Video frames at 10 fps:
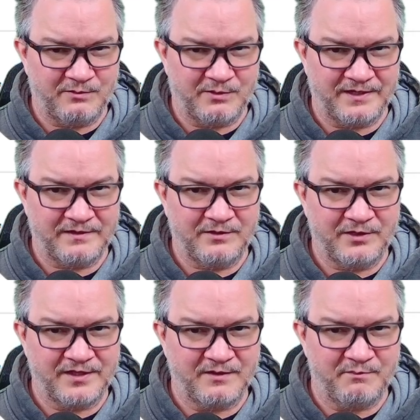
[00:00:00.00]
I
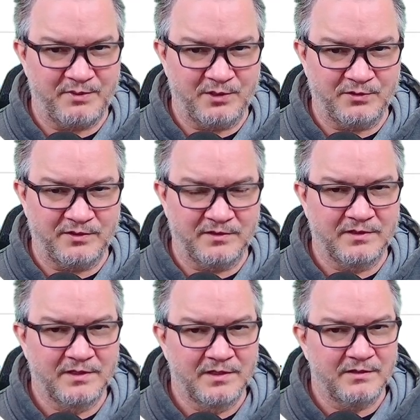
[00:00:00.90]
look at the build
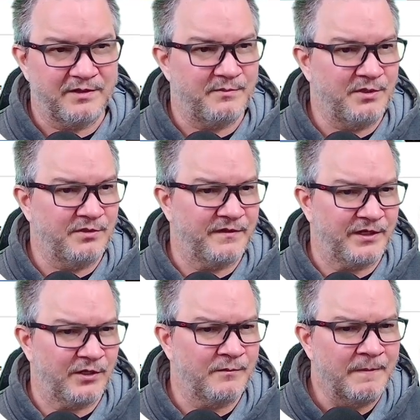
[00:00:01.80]
in the build
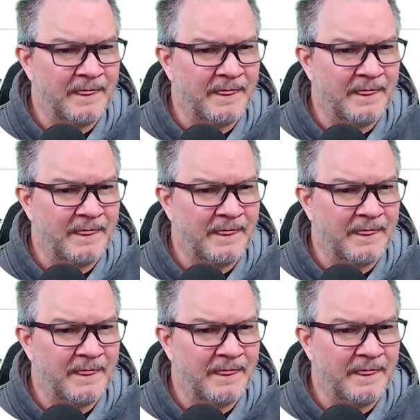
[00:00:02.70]
video.